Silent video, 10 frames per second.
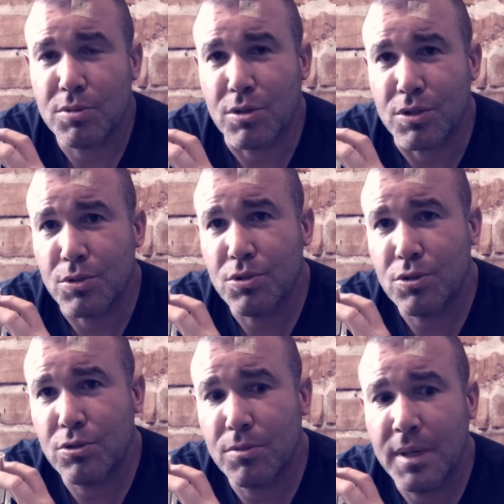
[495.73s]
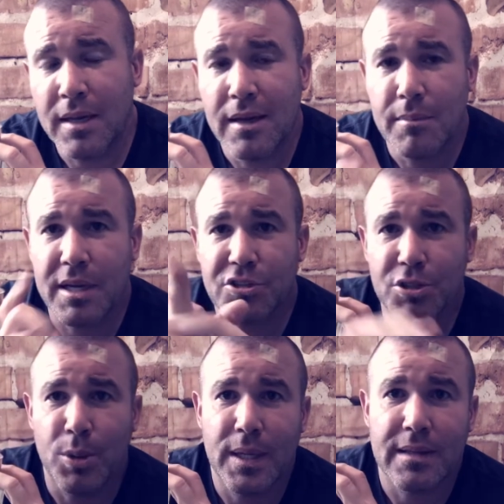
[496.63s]
So on YouTube, make
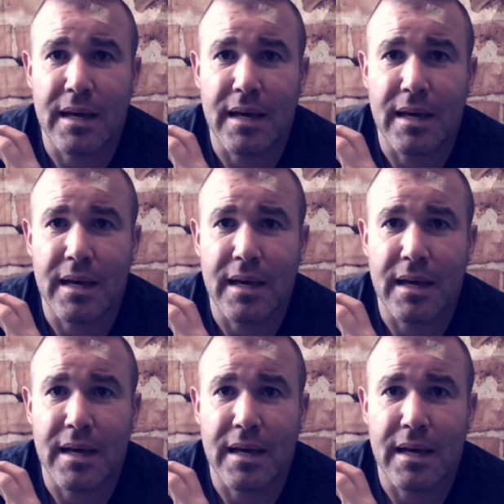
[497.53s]
sure you hit